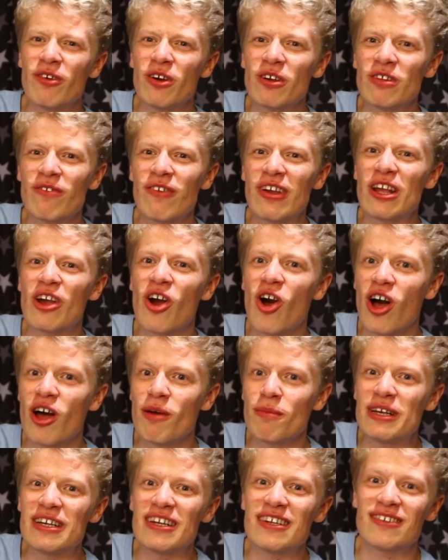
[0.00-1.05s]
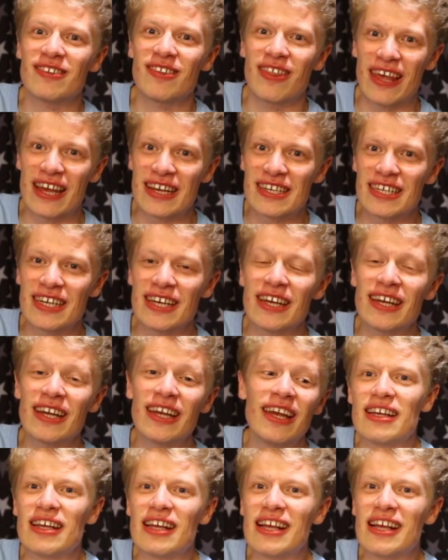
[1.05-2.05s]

voice, a very calming aesthetic.